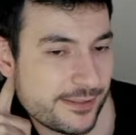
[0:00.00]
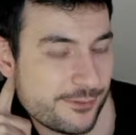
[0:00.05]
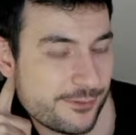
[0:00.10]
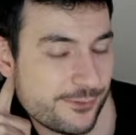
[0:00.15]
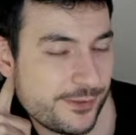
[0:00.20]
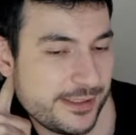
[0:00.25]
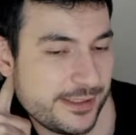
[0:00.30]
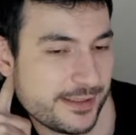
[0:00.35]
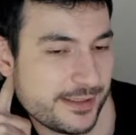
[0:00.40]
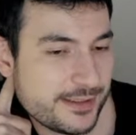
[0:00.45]
I
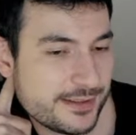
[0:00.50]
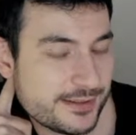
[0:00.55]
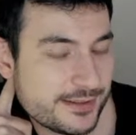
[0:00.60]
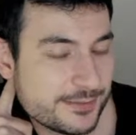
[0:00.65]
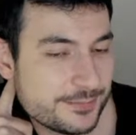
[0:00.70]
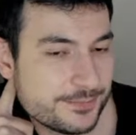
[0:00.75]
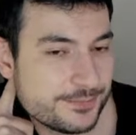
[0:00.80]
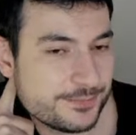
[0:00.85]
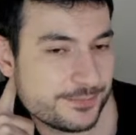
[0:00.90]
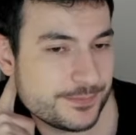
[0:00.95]
think
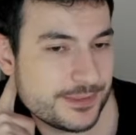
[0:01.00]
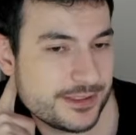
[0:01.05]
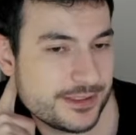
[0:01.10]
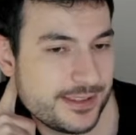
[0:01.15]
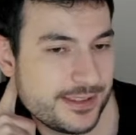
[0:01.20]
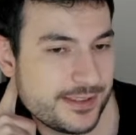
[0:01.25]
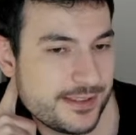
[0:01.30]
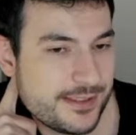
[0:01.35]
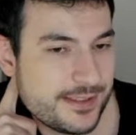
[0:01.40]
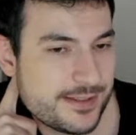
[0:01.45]
the
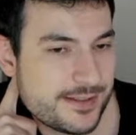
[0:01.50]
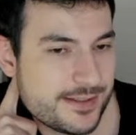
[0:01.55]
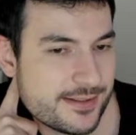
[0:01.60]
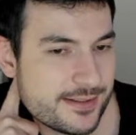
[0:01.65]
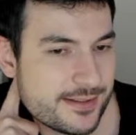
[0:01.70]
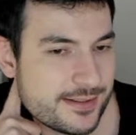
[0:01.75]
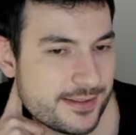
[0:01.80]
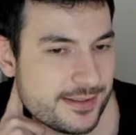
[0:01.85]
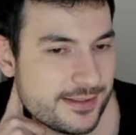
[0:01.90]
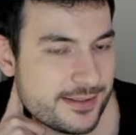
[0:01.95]
tier
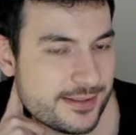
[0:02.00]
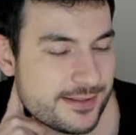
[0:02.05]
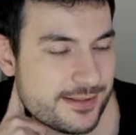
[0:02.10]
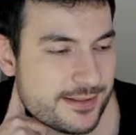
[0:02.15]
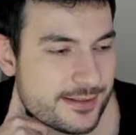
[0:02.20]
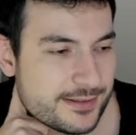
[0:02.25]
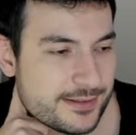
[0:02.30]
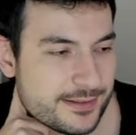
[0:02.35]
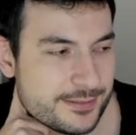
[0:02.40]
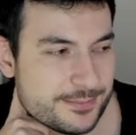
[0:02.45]
list is